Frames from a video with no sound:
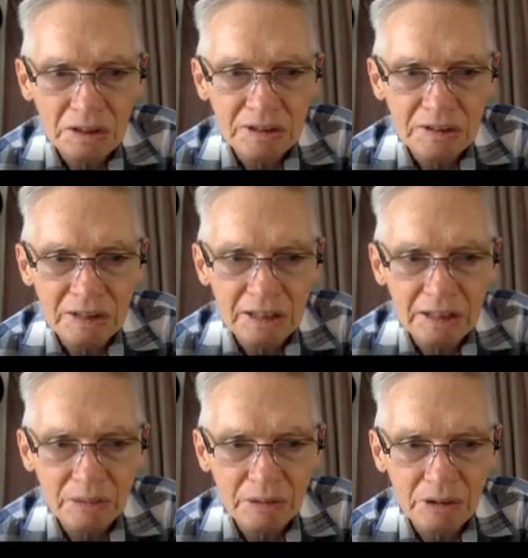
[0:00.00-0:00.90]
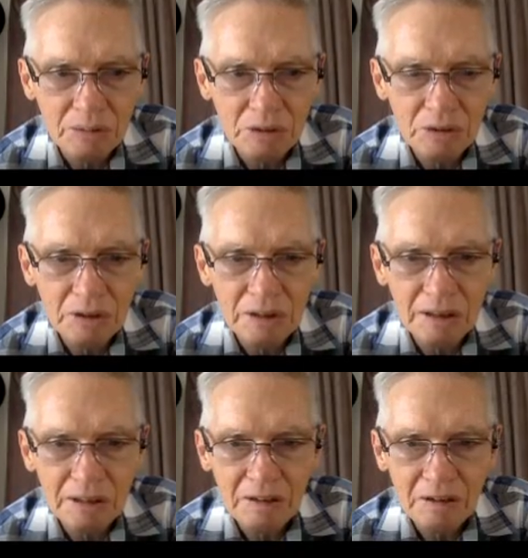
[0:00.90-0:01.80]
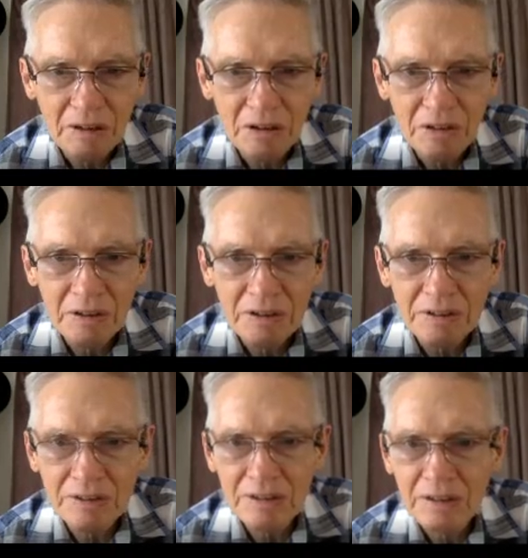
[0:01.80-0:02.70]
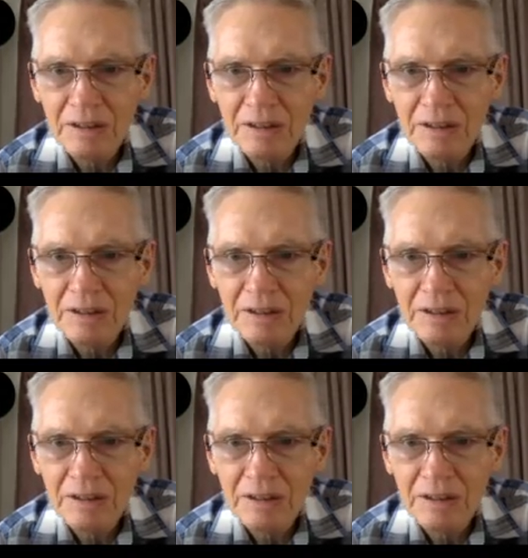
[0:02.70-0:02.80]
exactly what I'm doing on this.